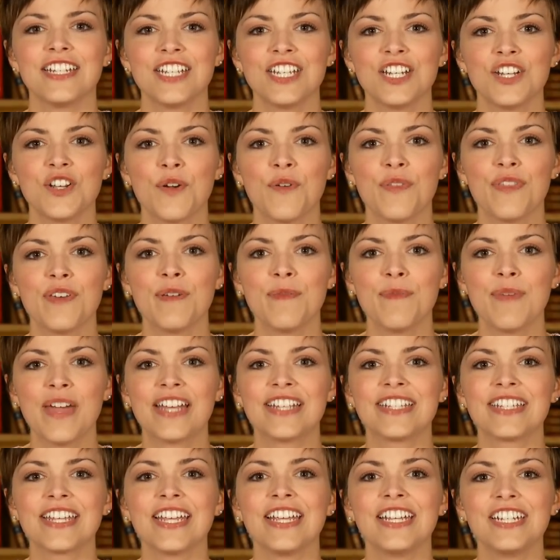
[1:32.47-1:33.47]
to know them
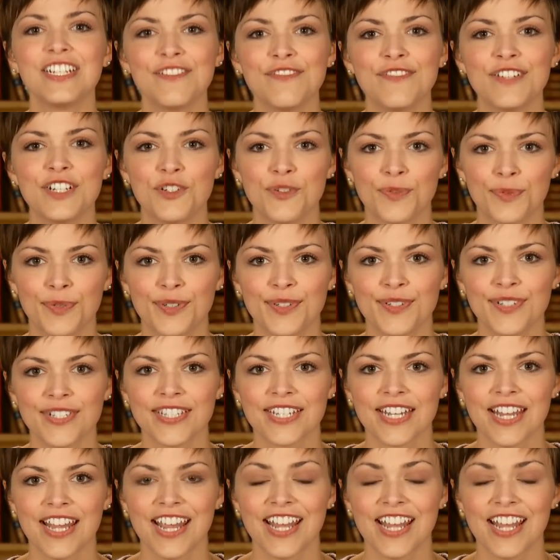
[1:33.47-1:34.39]
as individuals